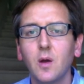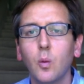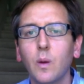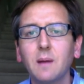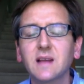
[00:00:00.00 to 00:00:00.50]

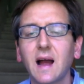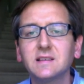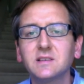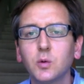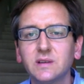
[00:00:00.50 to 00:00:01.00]
When I was a high
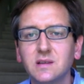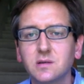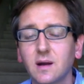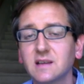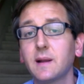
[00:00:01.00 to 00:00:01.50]
school
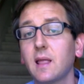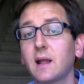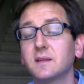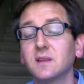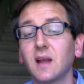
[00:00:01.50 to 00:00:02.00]
teacher, I spent a
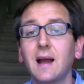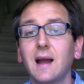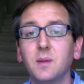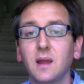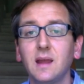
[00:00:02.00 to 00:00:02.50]
lot of
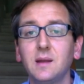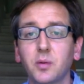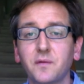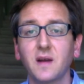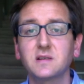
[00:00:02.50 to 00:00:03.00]
time in
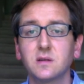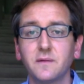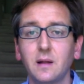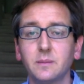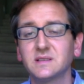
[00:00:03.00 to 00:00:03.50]
professional
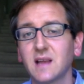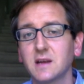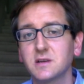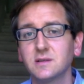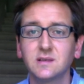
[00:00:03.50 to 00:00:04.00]
development
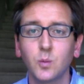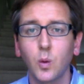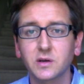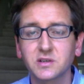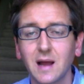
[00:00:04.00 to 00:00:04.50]
sessions and
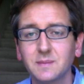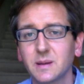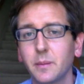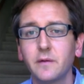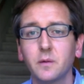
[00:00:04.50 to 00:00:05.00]
workshops.
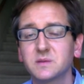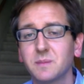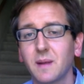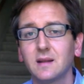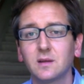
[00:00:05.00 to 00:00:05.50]
Some of it was
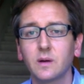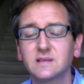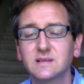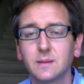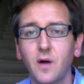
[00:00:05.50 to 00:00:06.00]
mandatory,
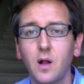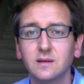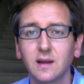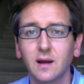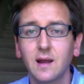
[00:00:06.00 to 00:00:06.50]
some
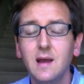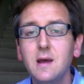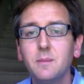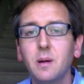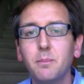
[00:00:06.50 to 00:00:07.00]
voluntary,
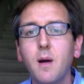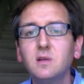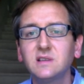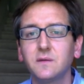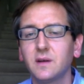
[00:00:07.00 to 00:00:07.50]
but
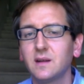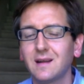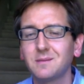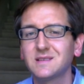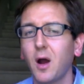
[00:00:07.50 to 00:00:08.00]
most of it,
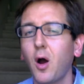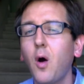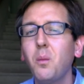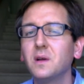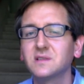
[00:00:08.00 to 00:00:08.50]
I would say
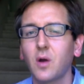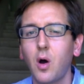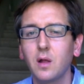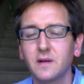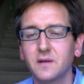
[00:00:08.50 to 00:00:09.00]
almost
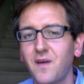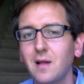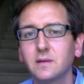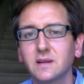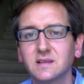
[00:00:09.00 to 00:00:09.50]
all of it,
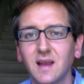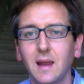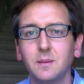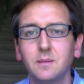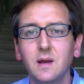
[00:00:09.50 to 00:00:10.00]
followed the
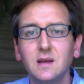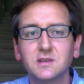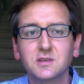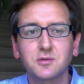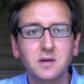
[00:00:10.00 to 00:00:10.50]
same
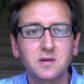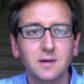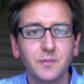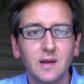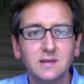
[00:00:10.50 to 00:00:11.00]

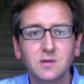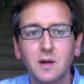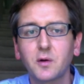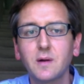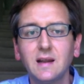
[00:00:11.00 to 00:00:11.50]
structure. So I've
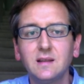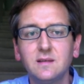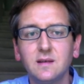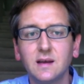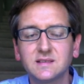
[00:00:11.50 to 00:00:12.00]

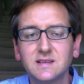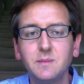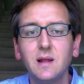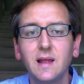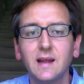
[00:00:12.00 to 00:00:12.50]
created
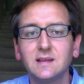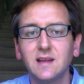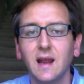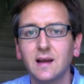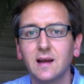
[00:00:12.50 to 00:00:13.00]
simulated
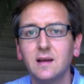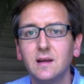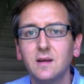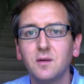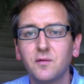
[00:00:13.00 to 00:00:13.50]
data
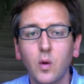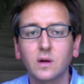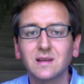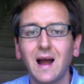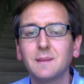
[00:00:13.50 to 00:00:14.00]
for
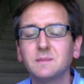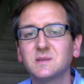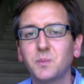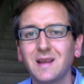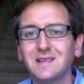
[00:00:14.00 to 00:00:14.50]
time
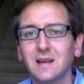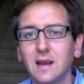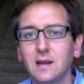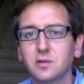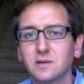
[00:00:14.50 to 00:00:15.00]
spent
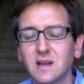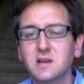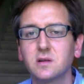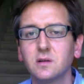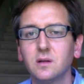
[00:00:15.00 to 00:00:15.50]
in
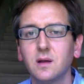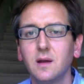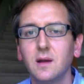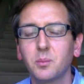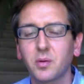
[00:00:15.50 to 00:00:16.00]
traditional
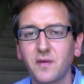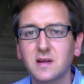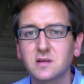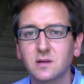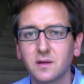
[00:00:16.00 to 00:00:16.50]

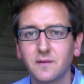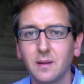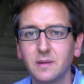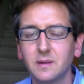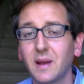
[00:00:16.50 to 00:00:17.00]
professional
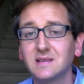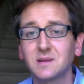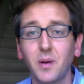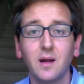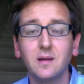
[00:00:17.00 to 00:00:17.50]
development based
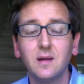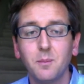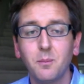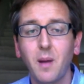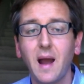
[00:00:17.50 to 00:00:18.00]
upon
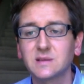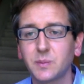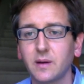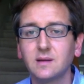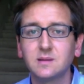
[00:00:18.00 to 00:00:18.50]
my
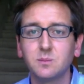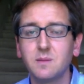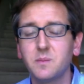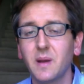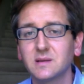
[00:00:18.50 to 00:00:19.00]
experience and
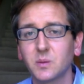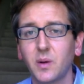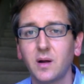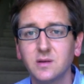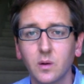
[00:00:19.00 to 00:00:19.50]
maybe based
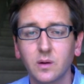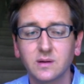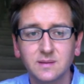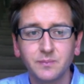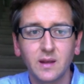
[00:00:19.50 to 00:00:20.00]
upon
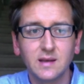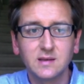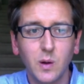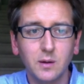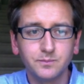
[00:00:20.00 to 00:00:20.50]
yours as
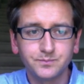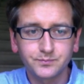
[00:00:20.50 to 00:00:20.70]
well.